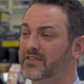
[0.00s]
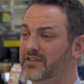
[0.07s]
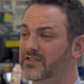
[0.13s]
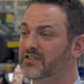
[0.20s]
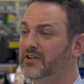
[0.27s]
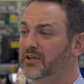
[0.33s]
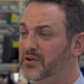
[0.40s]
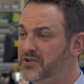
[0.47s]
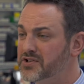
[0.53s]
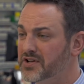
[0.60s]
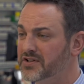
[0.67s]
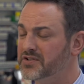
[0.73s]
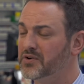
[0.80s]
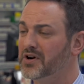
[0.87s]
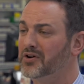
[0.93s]
is a
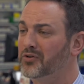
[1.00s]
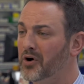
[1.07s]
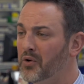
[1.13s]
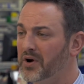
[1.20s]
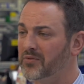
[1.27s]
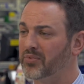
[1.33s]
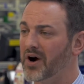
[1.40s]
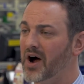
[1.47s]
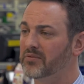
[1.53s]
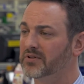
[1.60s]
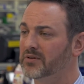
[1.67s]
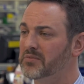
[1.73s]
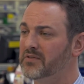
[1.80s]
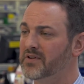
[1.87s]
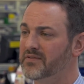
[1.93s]
solution to a growing
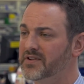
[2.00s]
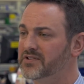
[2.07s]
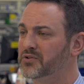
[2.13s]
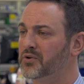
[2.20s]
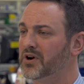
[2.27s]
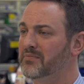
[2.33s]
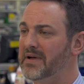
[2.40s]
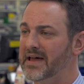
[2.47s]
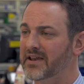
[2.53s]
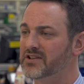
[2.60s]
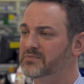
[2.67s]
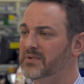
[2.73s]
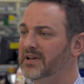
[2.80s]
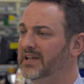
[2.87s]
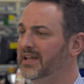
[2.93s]
problem of inventory
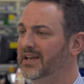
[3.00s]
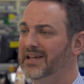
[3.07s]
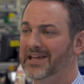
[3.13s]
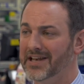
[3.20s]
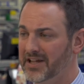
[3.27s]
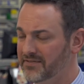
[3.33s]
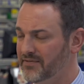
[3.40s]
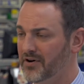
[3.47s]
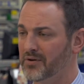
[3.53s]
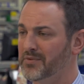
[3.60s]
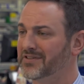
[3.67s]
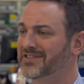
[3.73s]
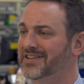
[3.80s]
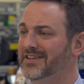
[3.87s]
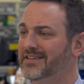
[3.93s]
management in any
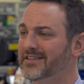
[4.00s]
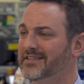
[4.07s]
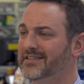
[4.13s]
pharmacy.